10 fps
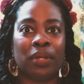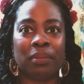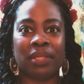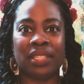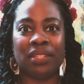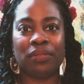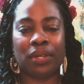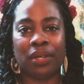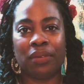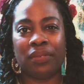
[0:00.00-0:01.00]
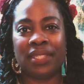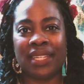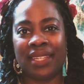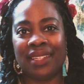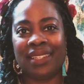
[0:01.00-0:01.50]
I believe, of A
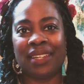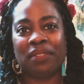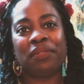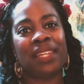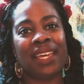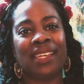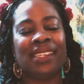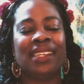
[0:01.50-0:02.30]
Day in the Life of Fle.